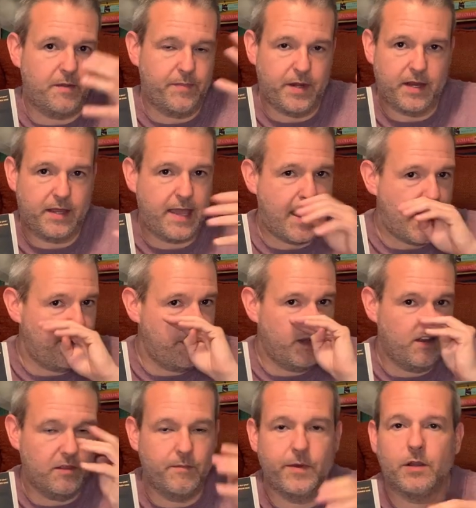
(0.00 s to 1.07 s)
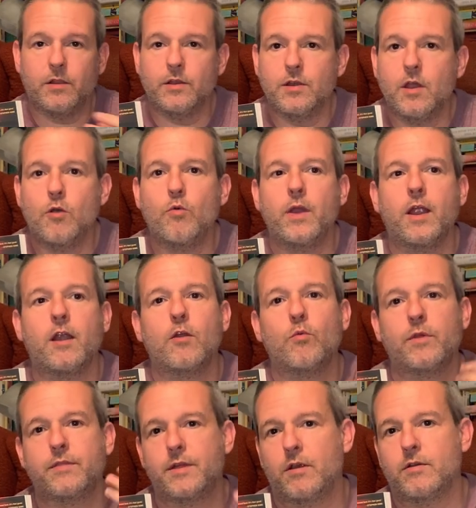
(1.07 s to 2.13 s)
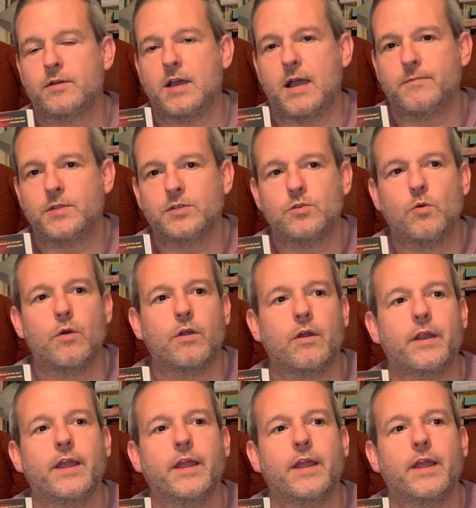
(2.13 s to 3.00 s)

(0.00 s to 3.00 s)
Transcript: up in a cabin in the middle of nowhere with their adopted daughter.